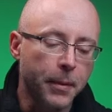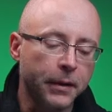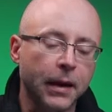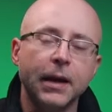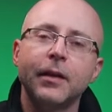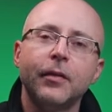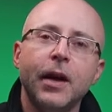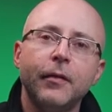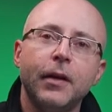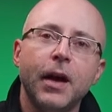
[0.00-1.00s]
but he doesn't
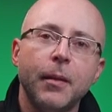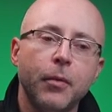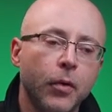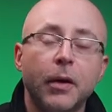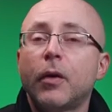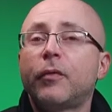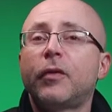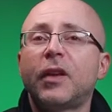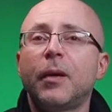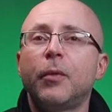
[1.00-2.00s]
have the cable I don't know if
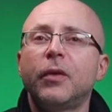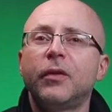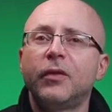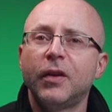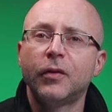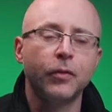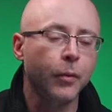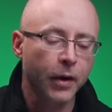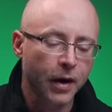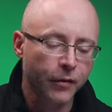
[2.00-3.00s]
this cable exists or
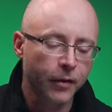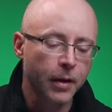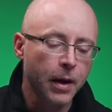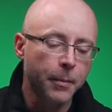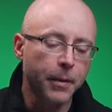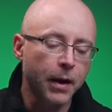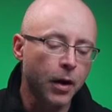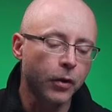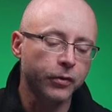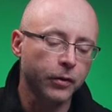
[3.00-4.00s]
whatever but I
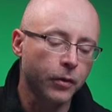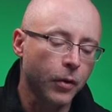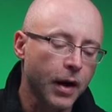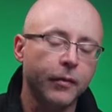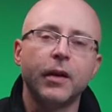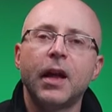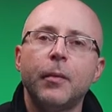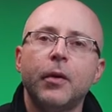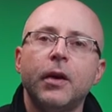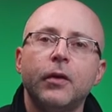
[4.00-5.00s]
also don't have the
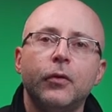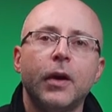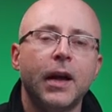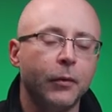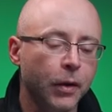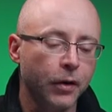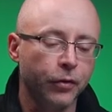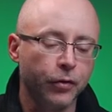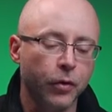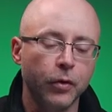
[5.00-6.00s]
cable here so I can't really
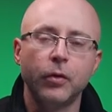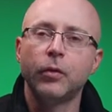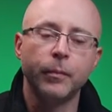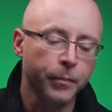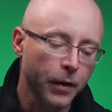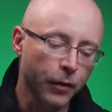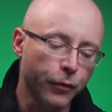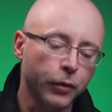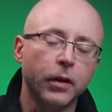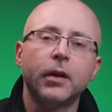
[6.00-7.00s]
show you in
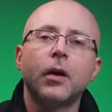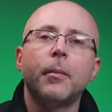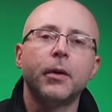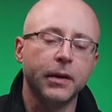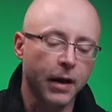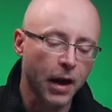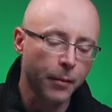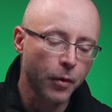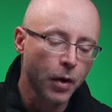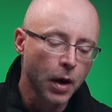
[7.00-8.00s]
full detail about the
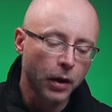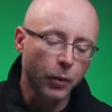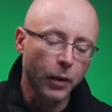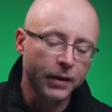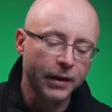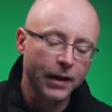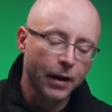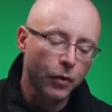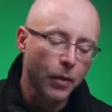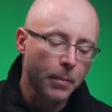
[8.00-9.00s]
cable the one thing that
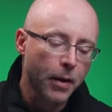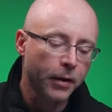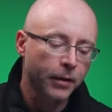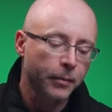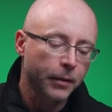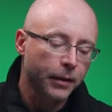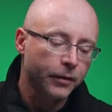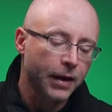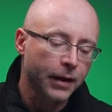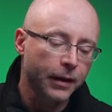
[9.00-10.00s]
I know about it
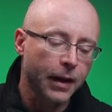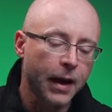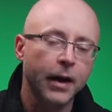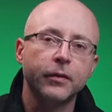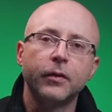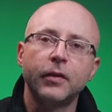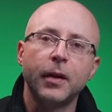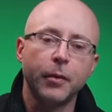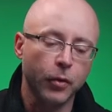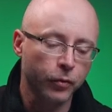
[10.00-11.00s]
is that it has this camera